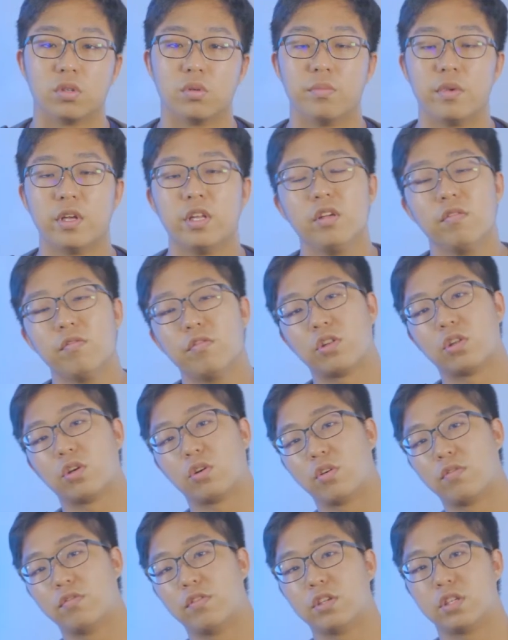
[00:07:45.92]
Many
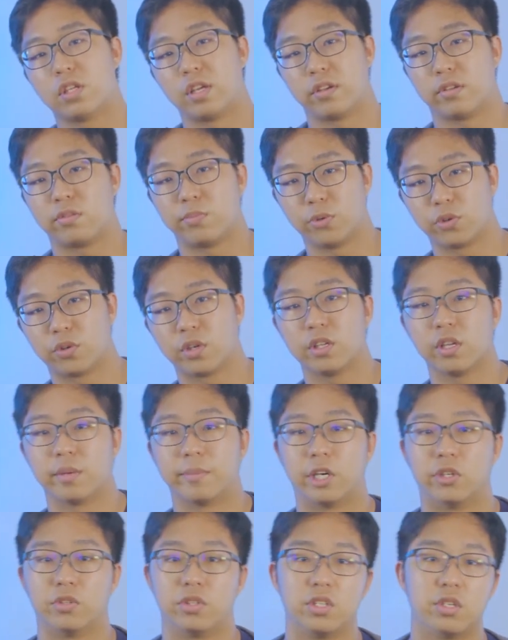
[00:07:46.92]
photographers have spoken
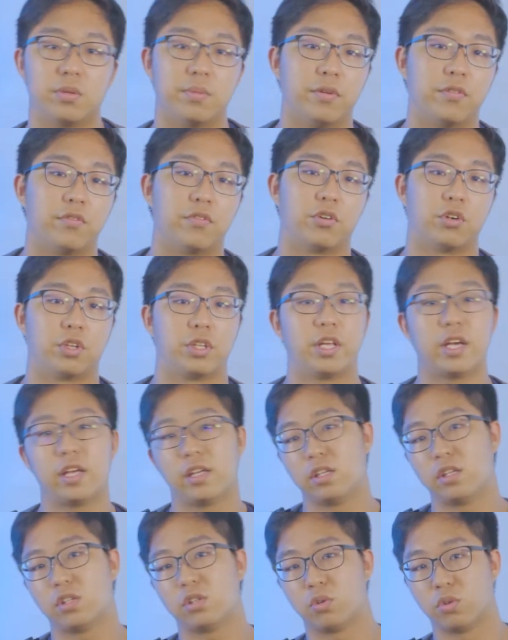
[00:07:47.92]
about this before, that
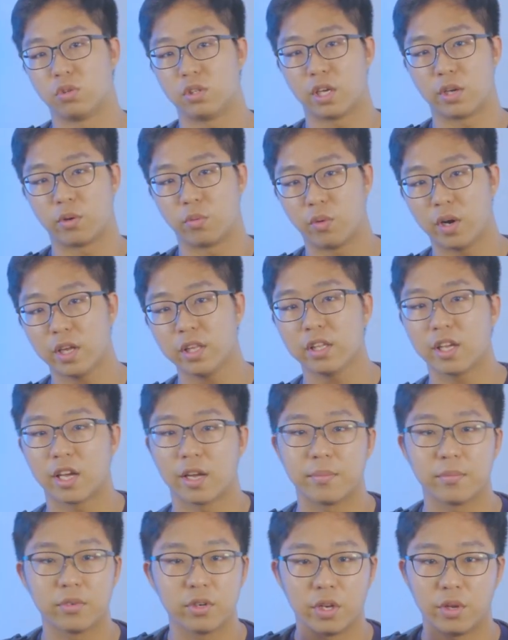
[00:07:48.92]
is to take one
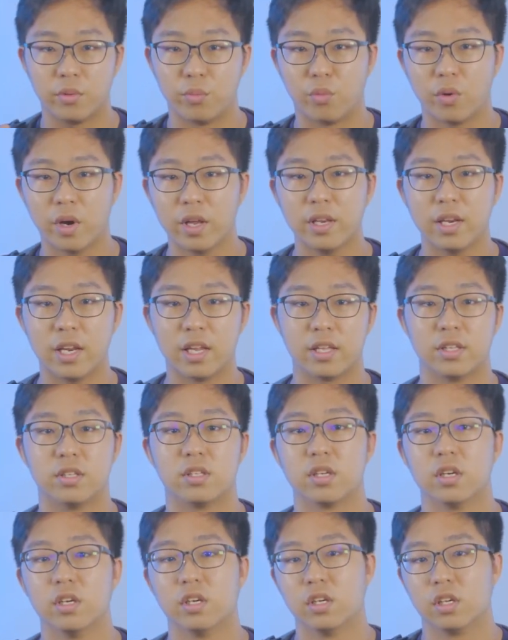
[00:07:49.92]
camera and one
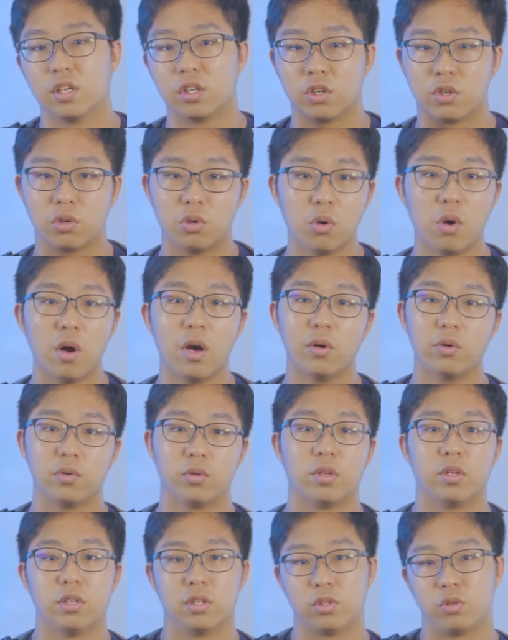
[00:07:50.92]
lens, go out
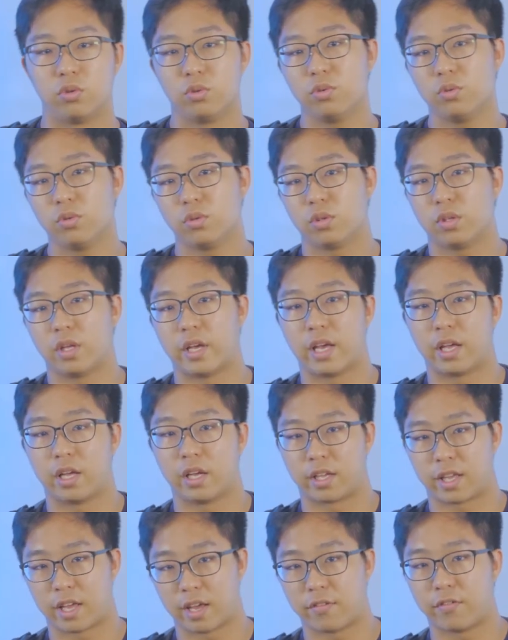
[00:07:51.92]
to
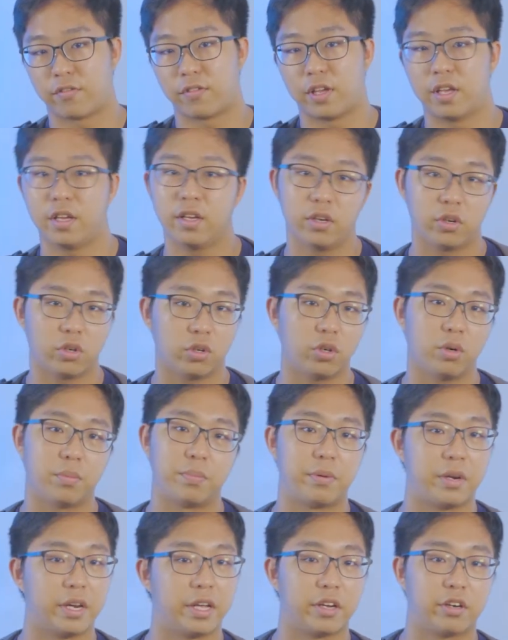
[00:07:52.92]
a cafe or a
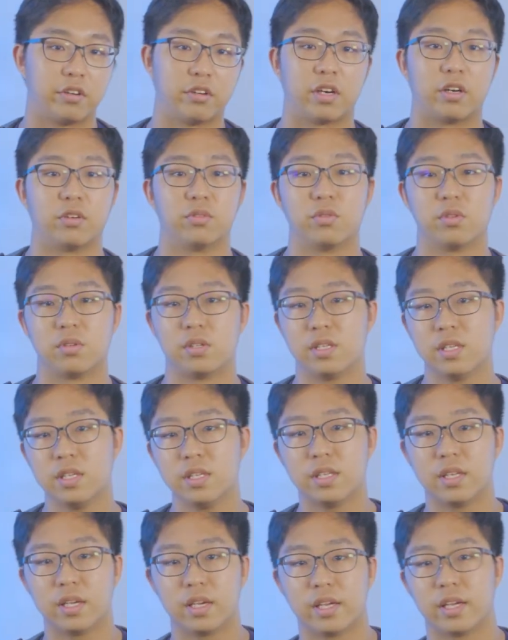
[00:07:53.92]
playground,
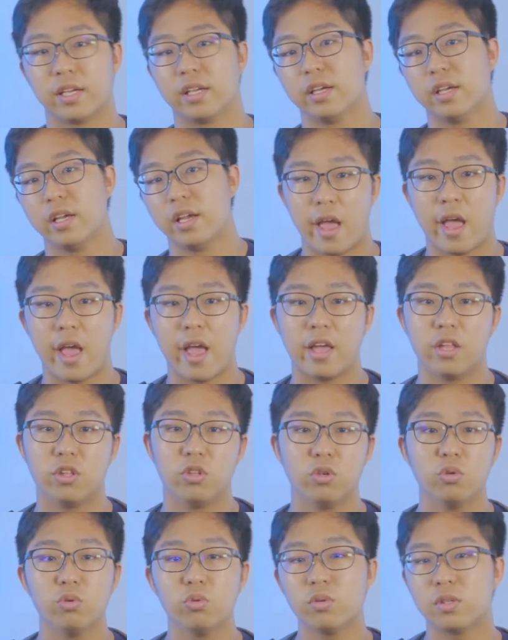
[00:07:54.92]
sit there
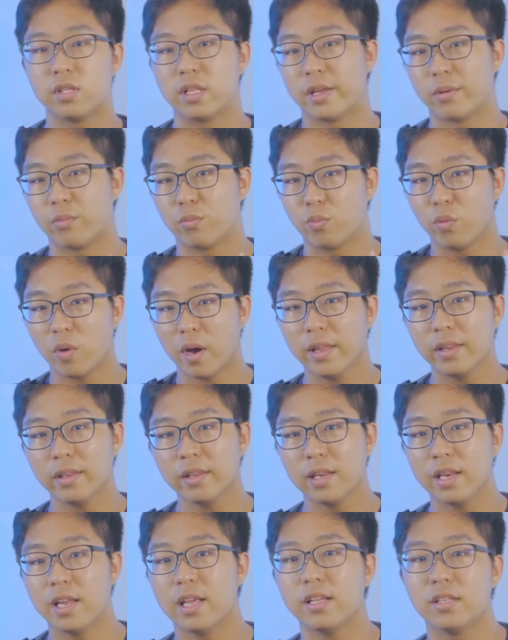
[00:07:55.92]
and use that
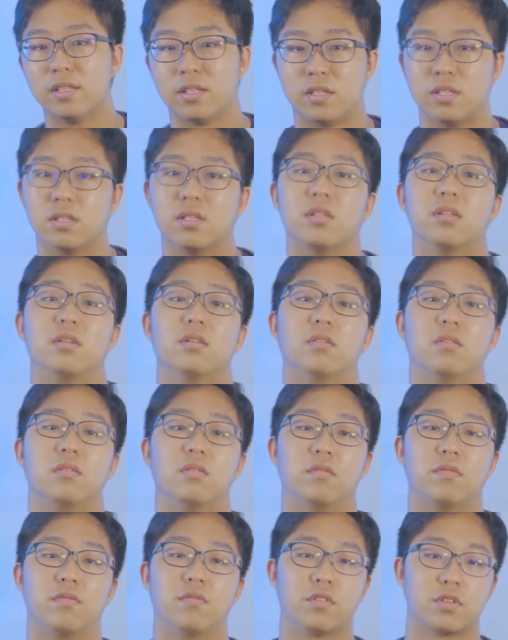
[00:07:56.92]
one lens.
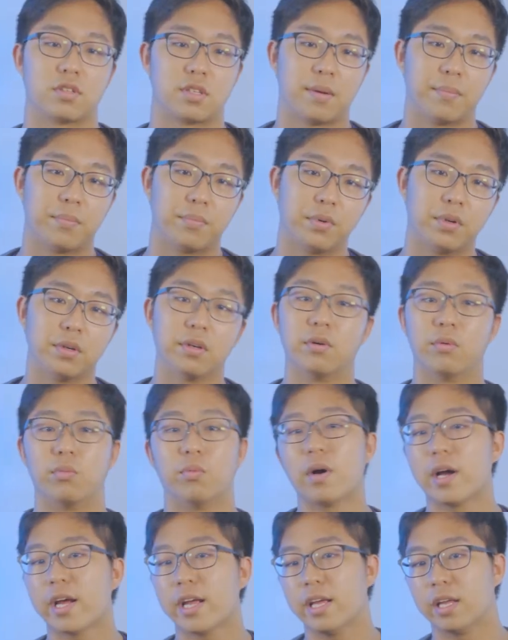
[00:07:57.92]
For example, a
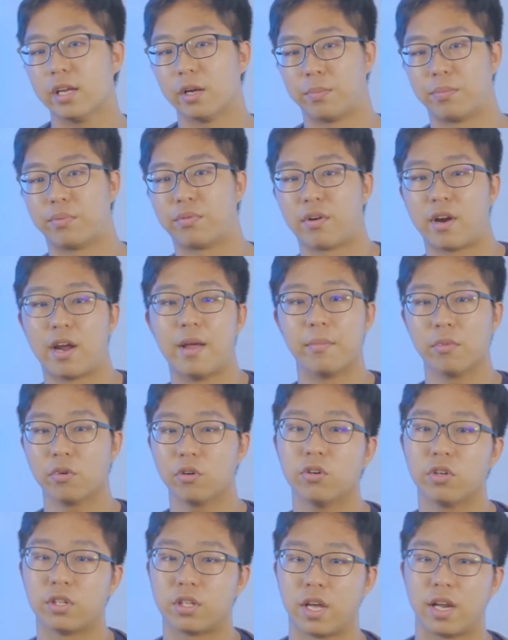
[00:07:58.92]
wide, a prime
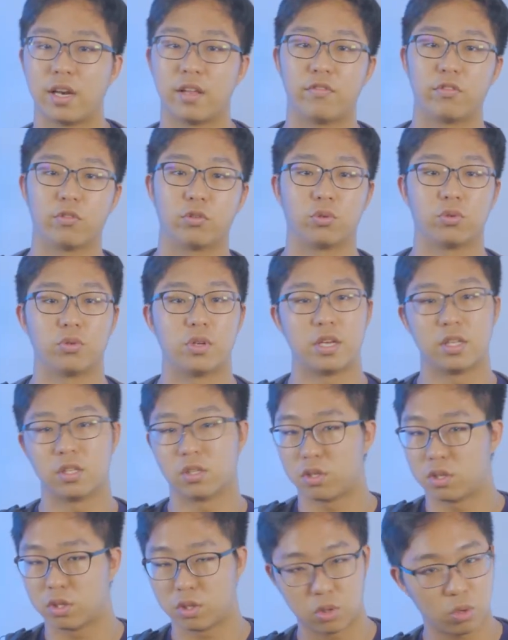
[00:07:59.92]
or a telephoto
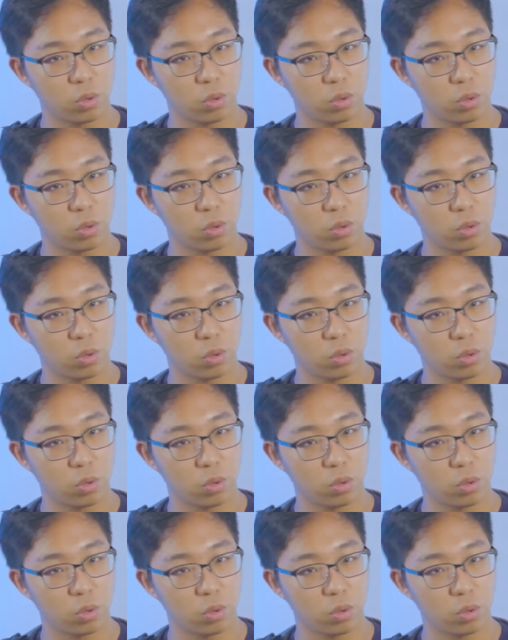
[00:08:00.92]
lens.